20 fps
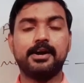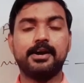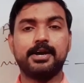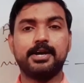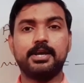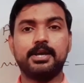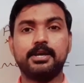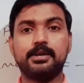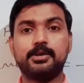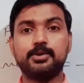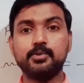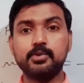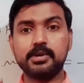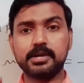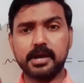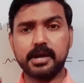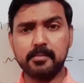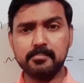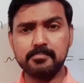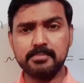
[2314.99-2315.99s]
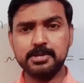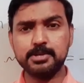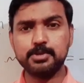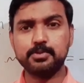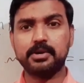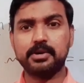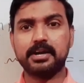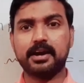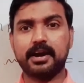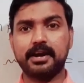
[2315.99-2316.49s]
You comment
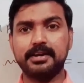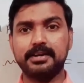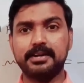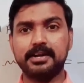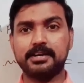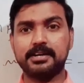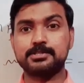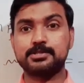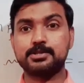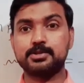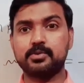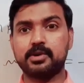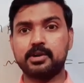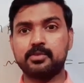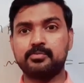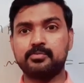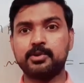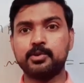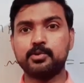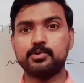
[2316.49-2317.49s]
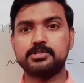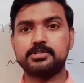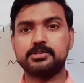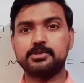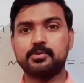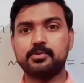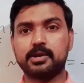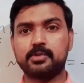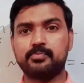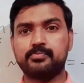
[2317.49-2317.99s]
your ideas, your views,
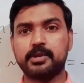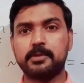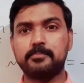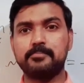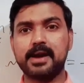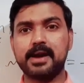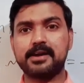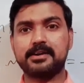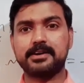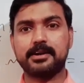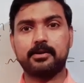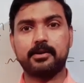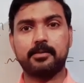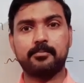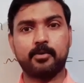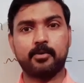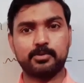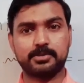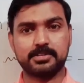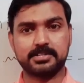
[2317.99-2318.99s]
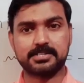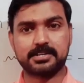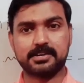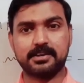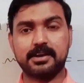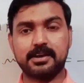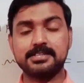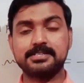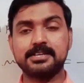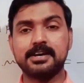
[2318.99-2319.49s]
your feedback about this class.